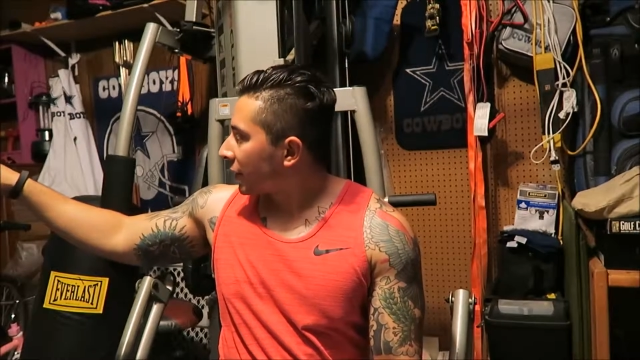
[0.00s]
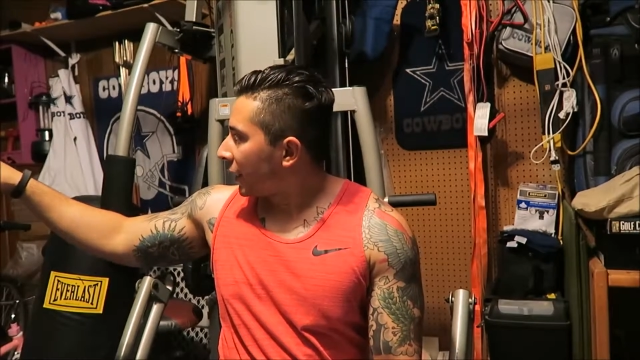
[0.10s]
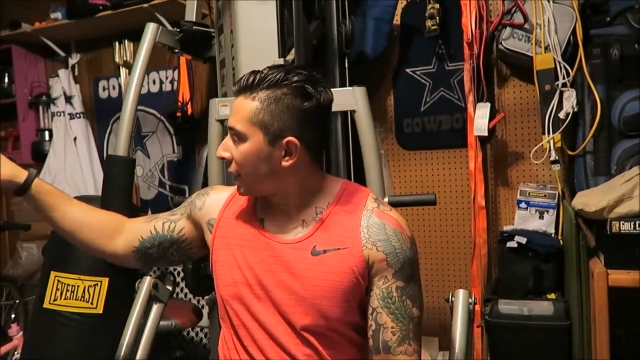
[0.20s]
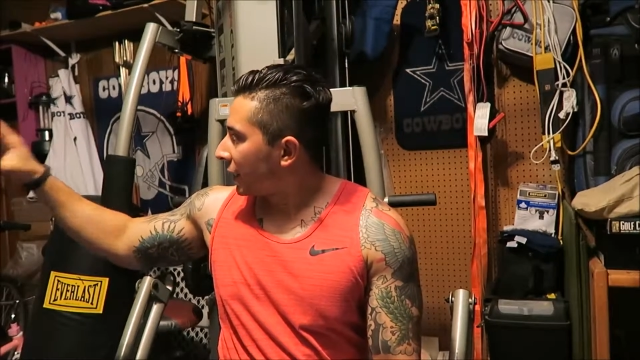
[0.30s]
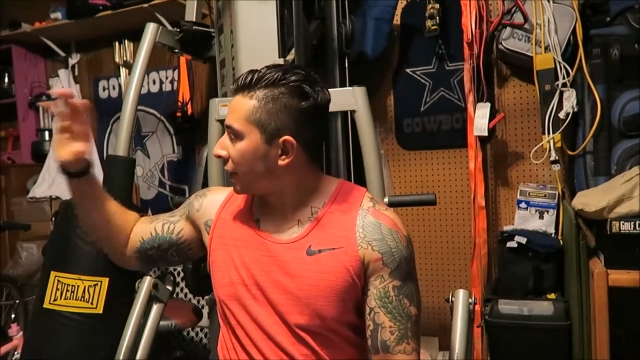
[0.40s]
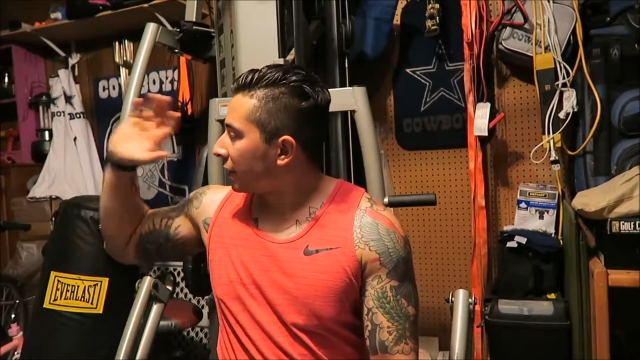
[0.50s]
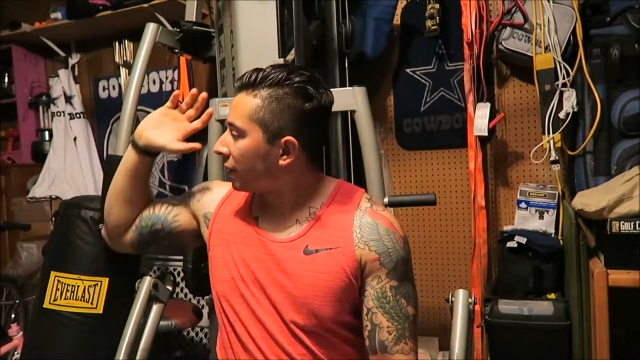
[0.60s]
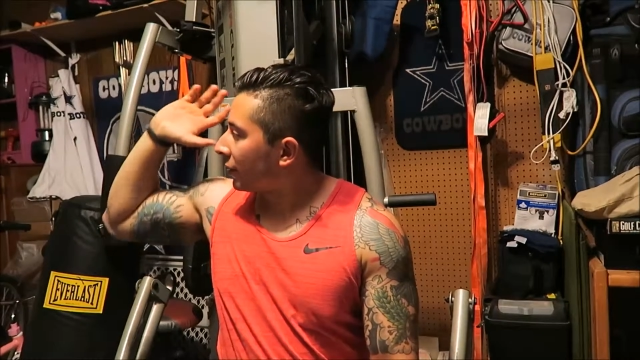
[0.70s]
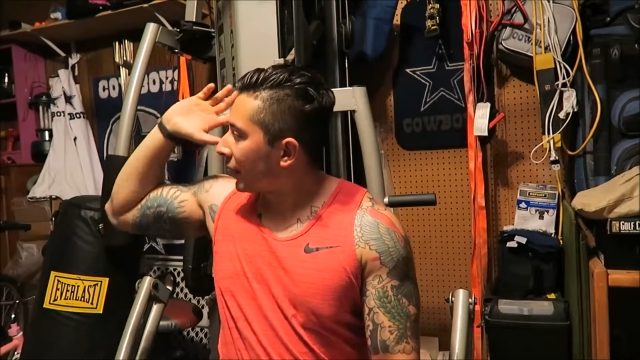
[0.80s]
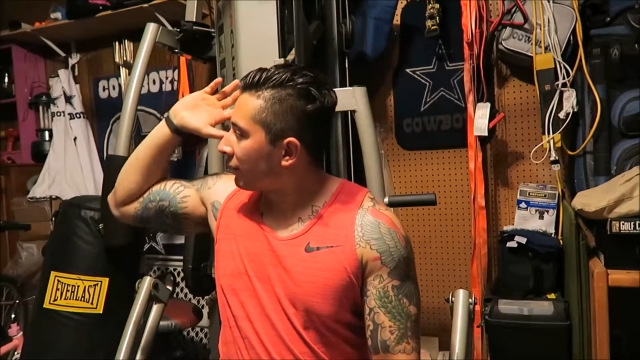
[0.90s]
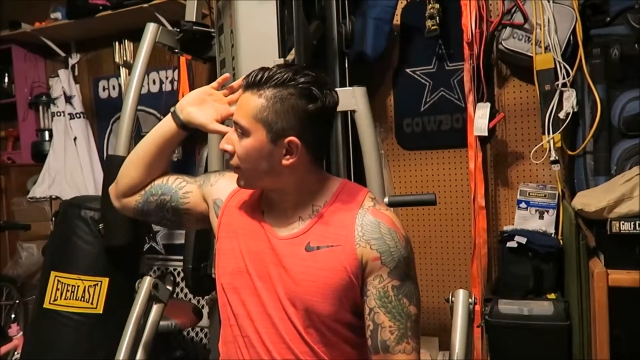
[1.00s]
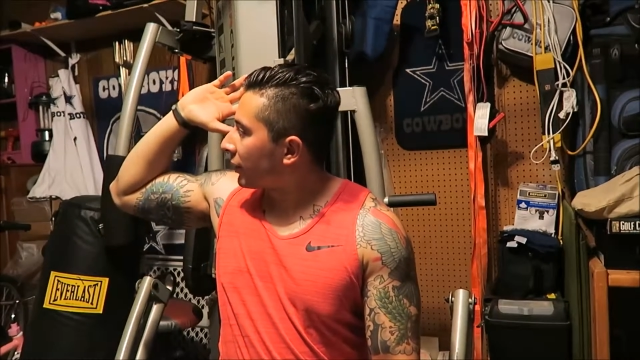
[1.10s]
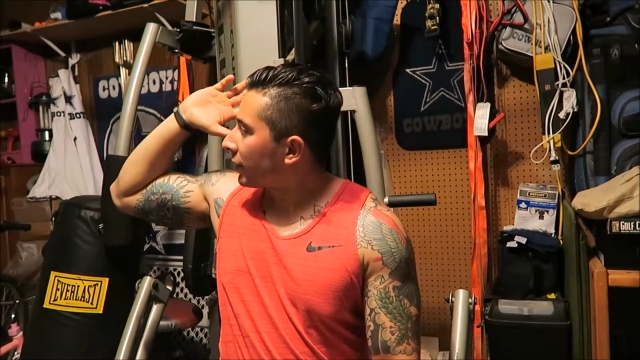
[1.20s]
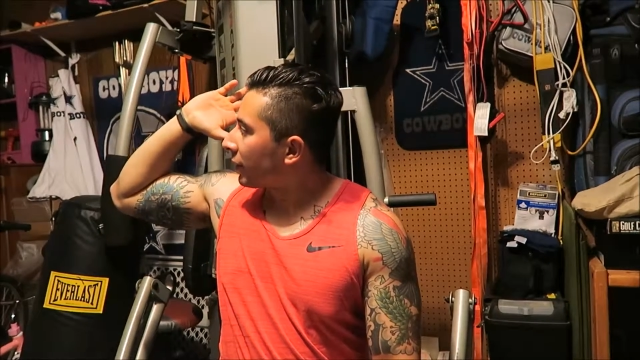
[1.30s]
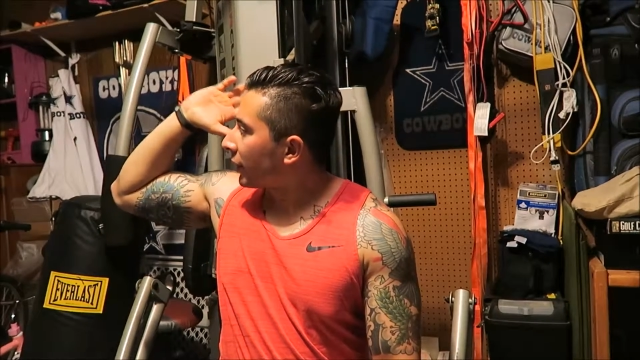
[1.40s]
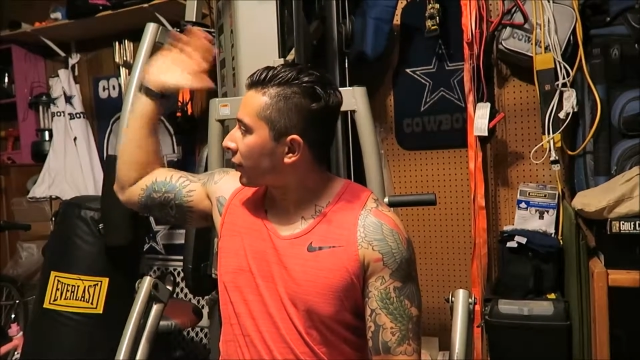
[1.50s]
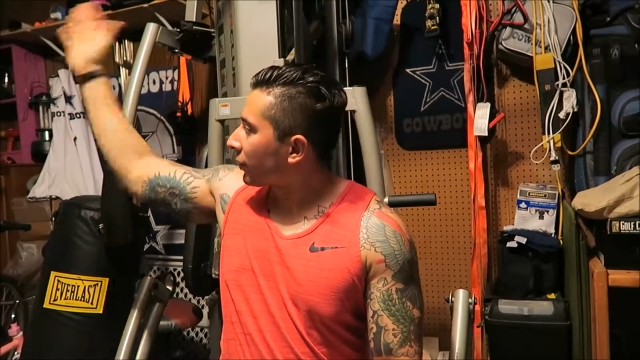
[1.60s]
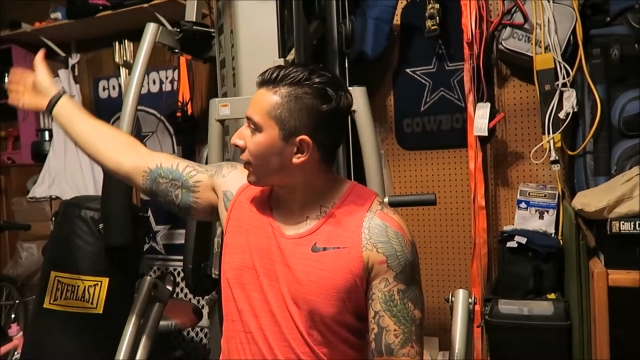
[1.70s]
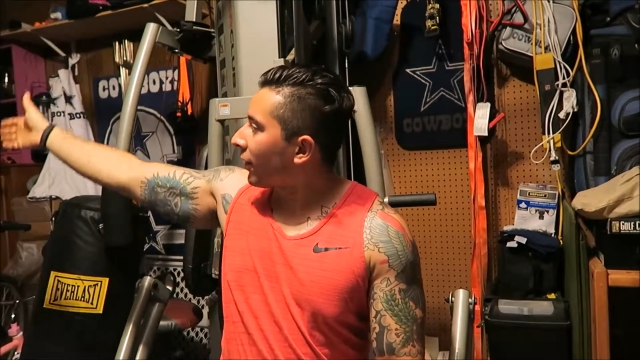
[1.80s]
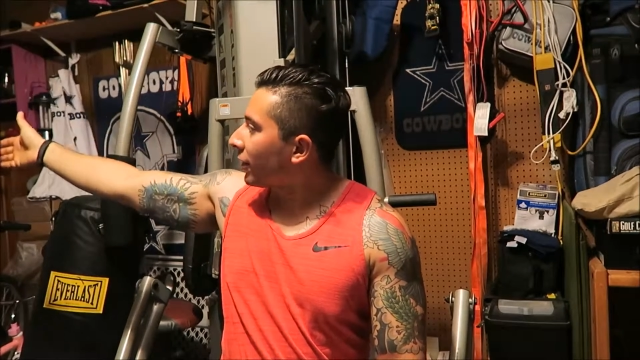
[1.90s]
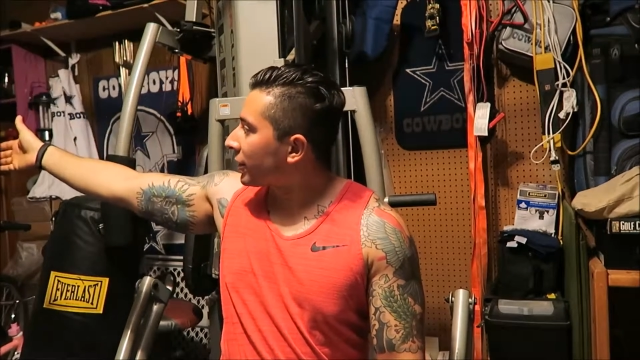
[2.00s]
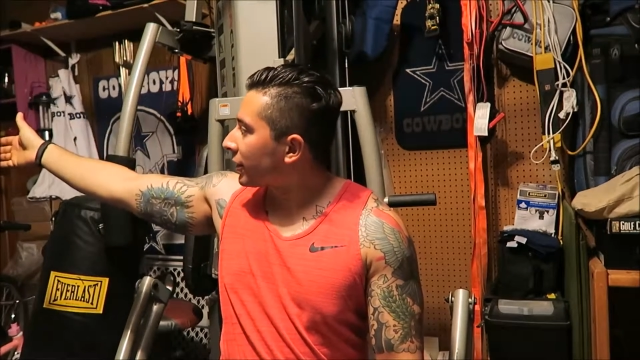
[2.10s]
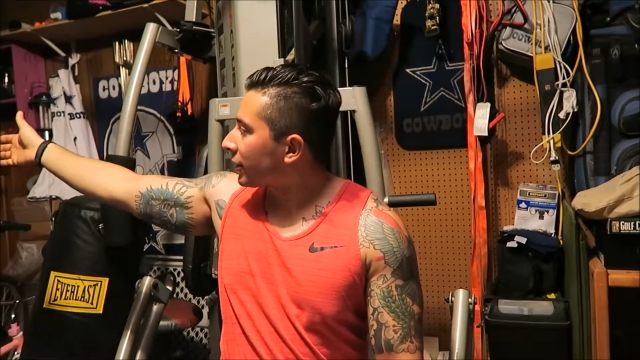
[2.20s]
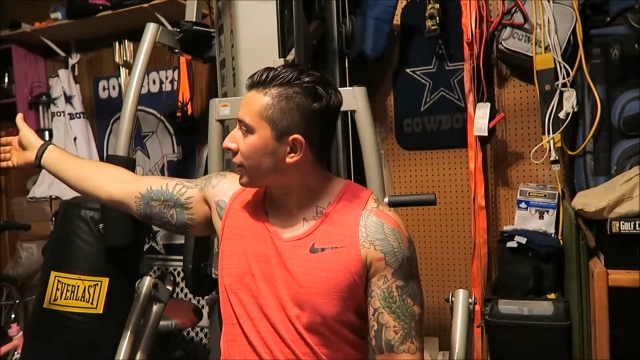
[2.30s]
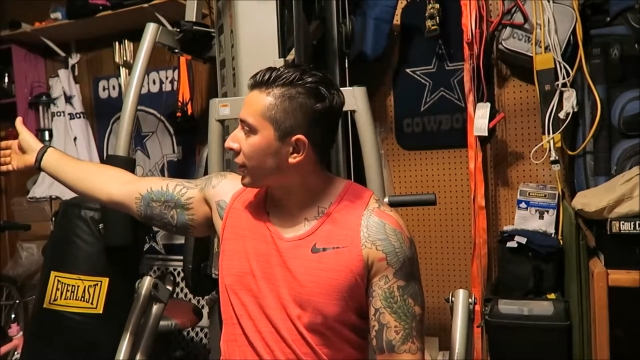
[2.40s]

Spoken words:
and then the neighbor like across